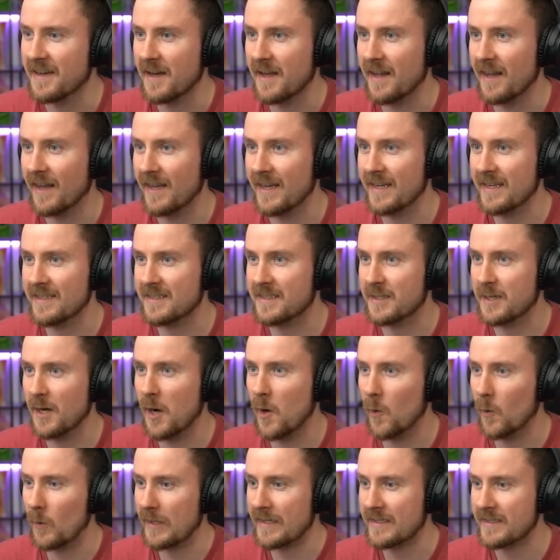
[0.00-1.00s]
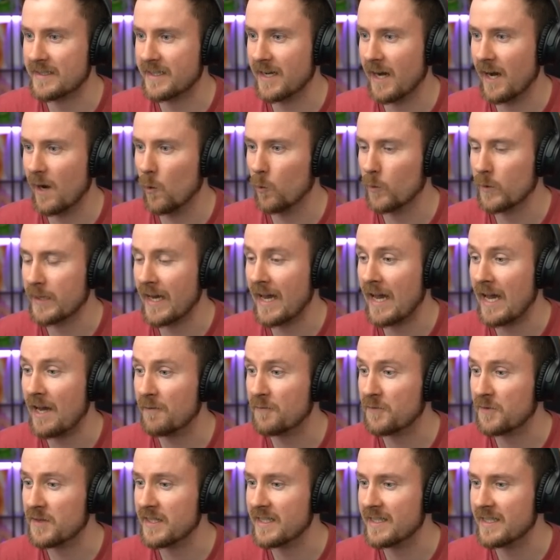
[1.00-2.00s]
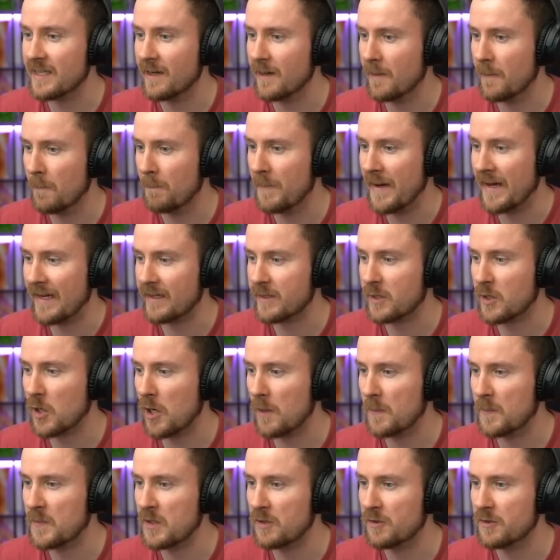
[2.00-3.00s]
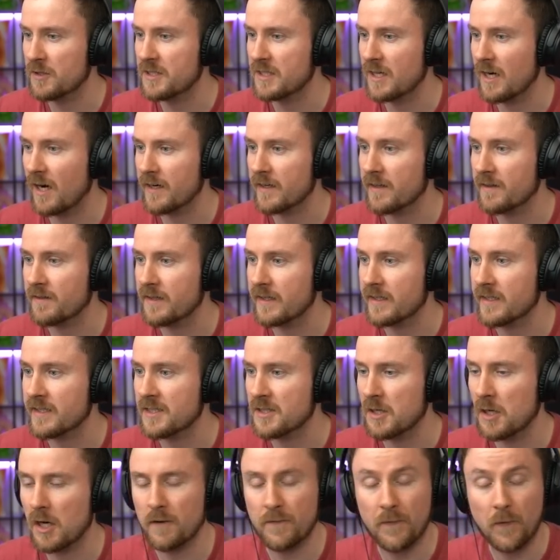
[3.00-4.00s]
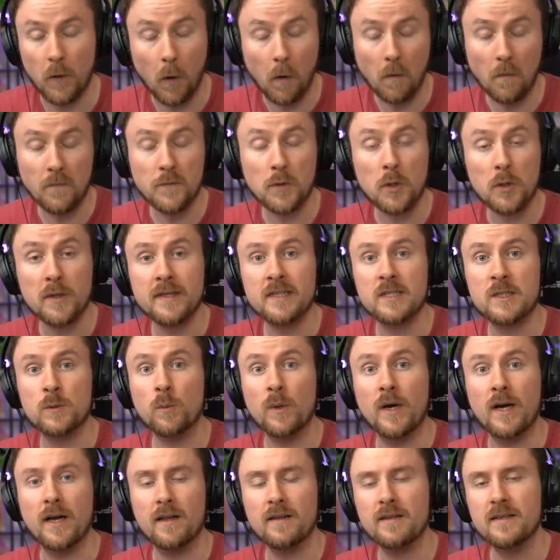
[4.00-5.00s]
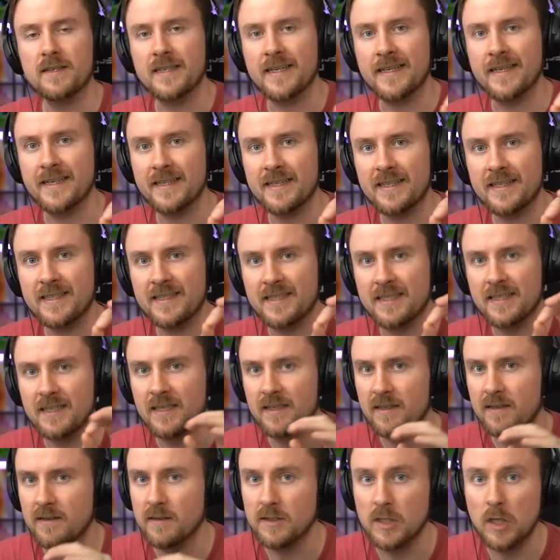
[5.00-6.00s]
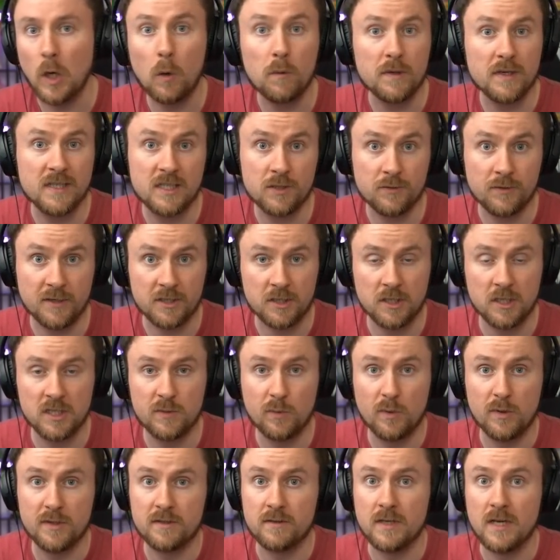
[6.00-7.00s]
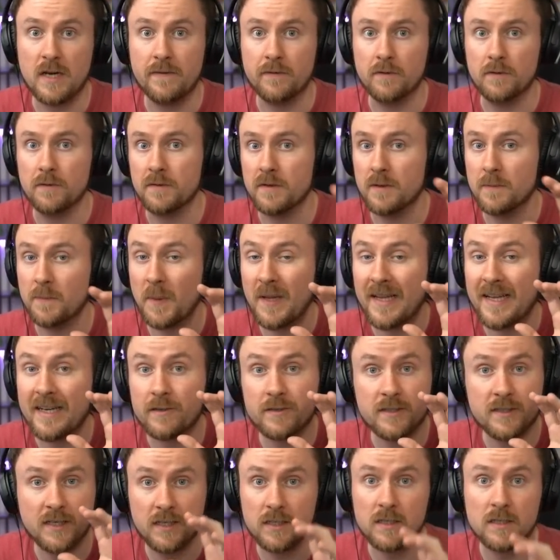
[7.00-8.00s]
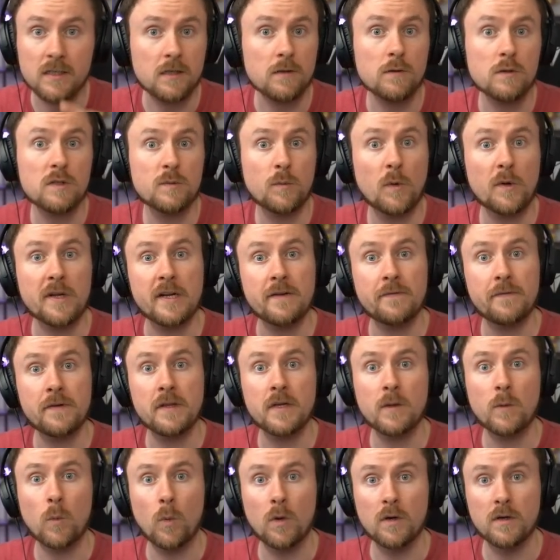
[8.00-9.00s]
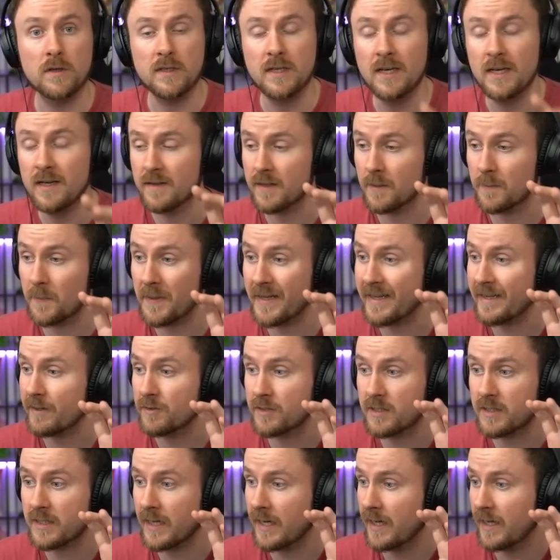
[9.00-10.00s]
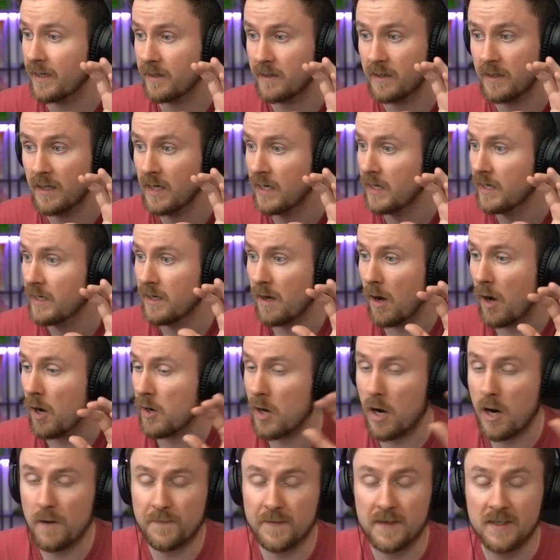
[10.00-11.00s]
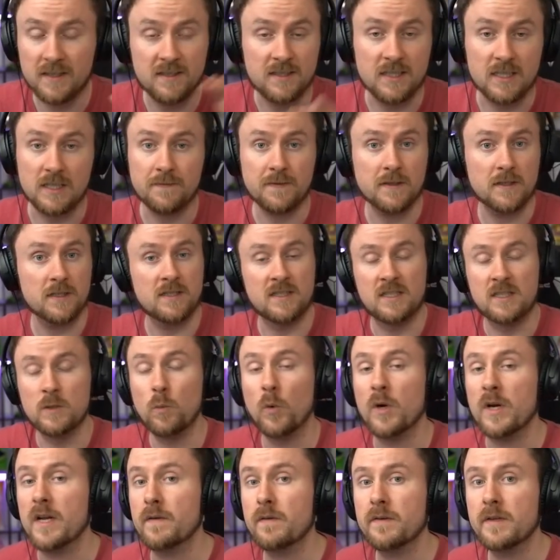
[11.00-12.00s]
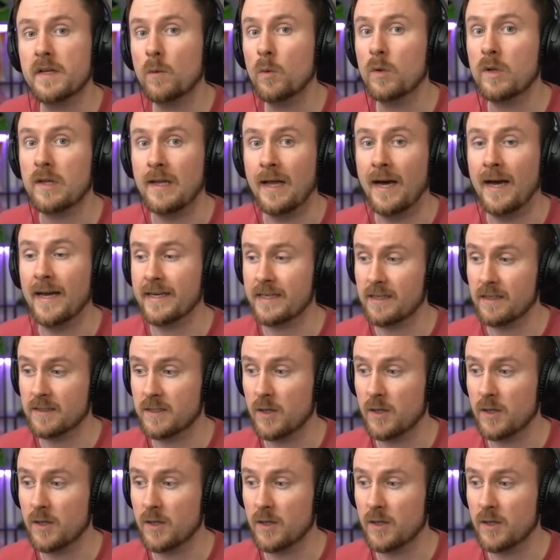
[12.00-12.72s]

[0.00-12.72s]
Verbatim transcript: Let's go, let's go. We have the Battlecopter starting things off. Overall as well, it is no restrictions whatsoever. The players can use whatever they want. The players can, on offense, defense, do whatever they would like.